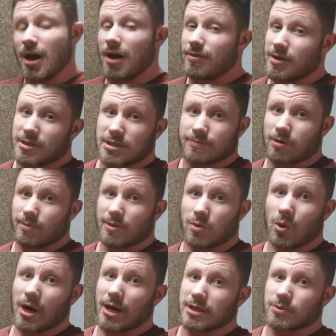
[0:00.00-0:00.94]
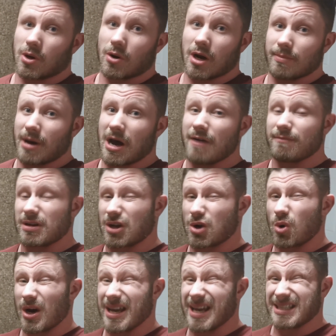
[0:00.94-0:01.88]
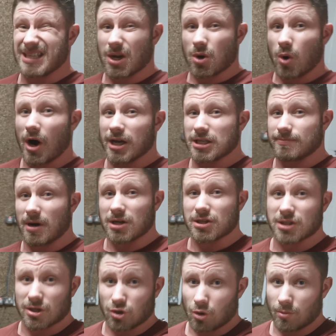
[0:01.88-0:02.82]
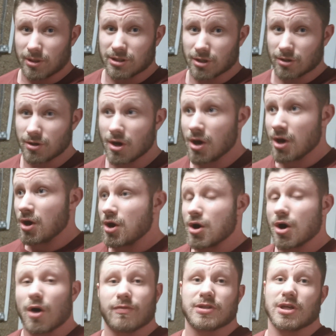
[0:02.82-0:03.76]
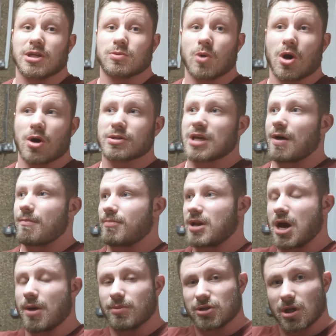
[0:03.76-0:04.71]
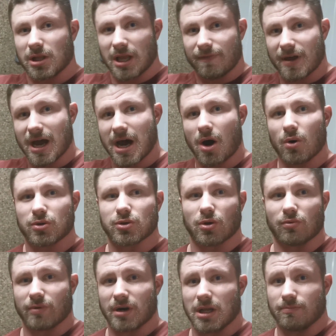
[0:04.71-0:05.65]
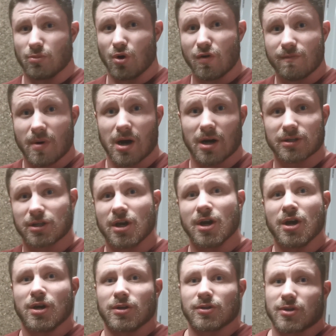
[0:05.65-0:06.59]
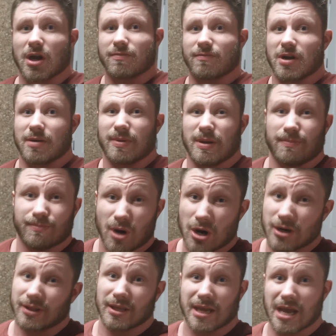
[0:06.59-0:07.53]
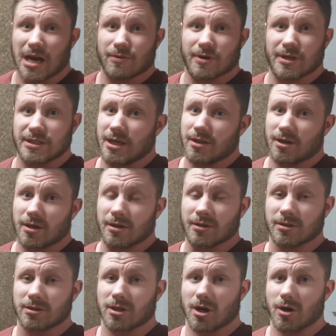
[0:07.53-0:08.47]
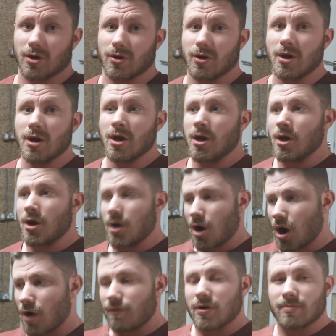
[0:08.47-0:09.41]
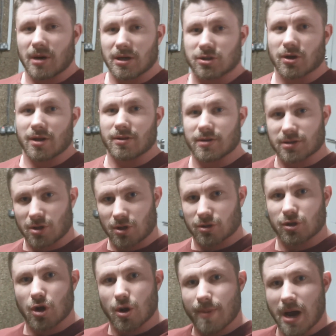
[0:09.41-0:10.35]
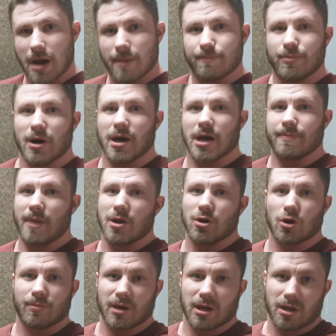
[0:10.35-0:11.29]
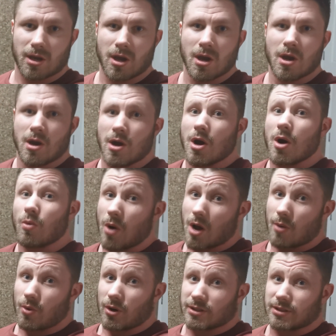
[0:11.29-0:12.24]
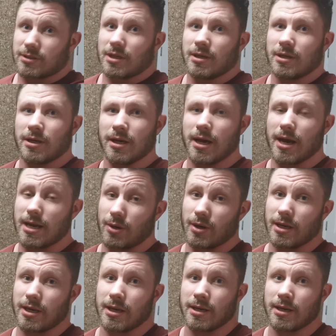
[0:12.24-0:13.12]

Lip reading: This is probably why as well. I haven't been eating quite as much as I normally do. Obviously as well because I haven't been able to leave the house or really move much, so I haven't really been burning the calories either. So hopefully my strength is not too bad, but it may not be where it was anyway.